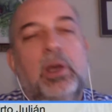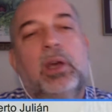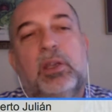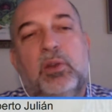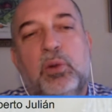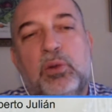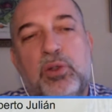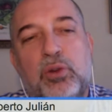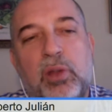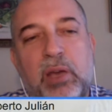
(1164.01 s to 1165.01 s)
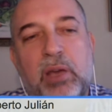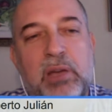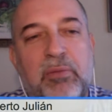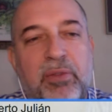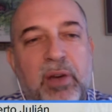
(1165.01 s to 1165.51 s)
you should have some
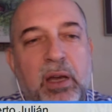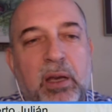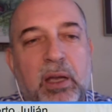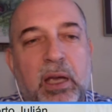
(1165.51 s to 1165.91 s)
fun and